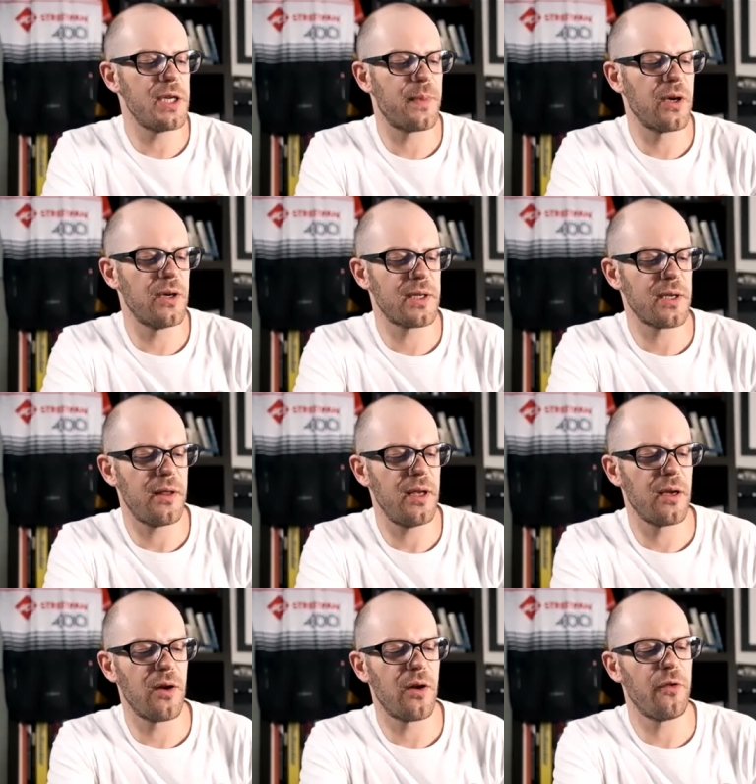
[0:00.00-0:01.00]
because I
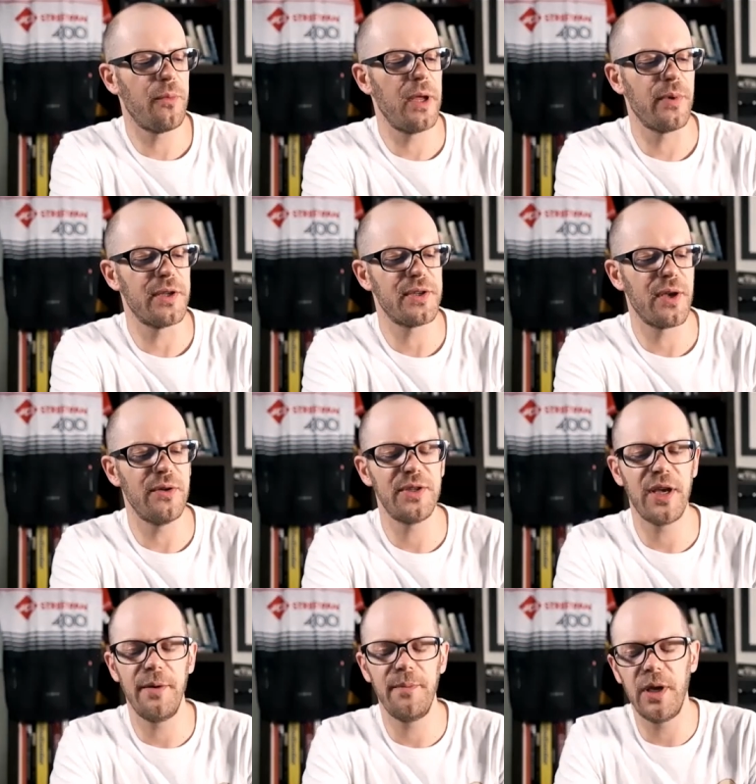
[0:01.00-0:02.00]
think a lot of people
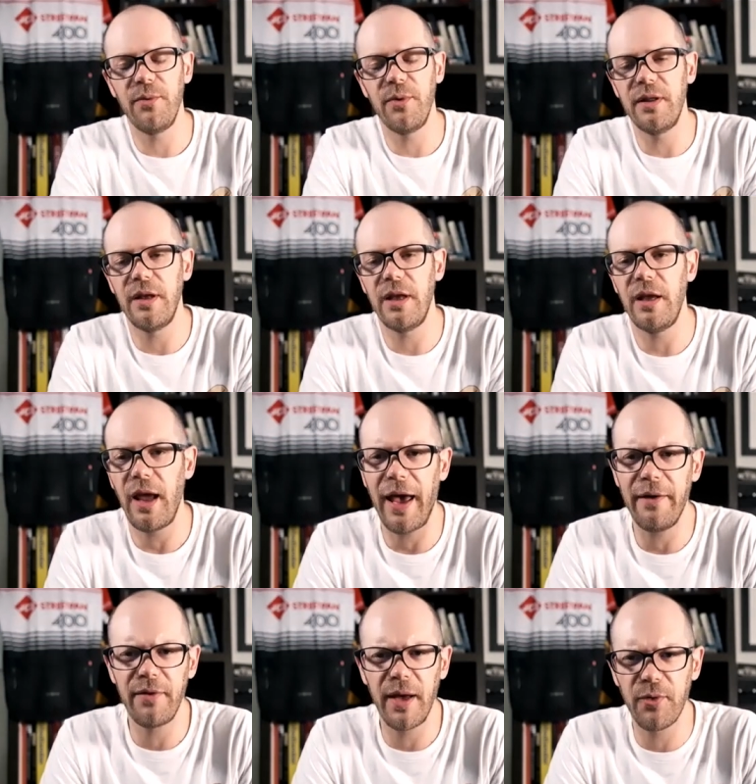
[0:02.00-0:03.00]
associate me with the
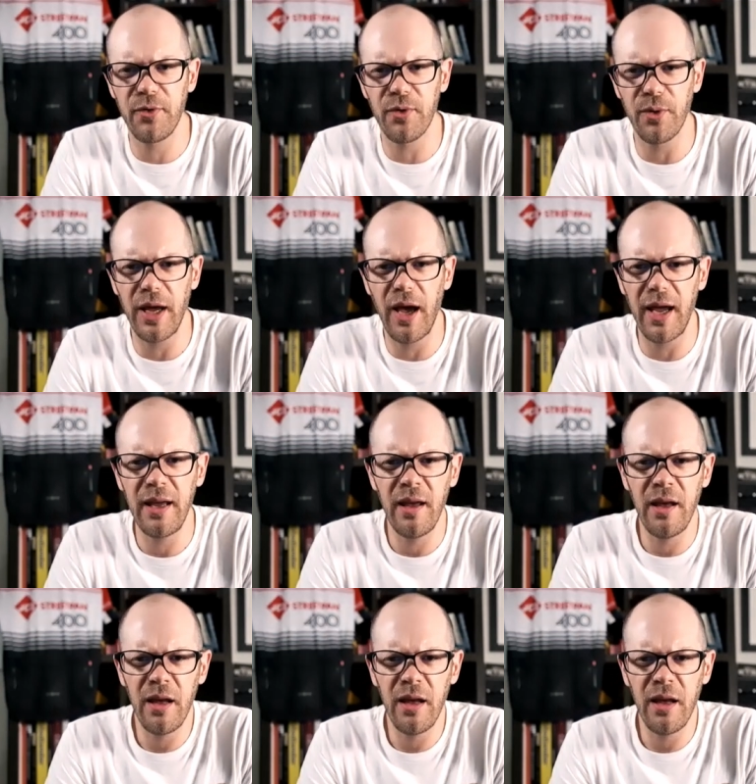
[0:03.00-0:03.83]
FM3A,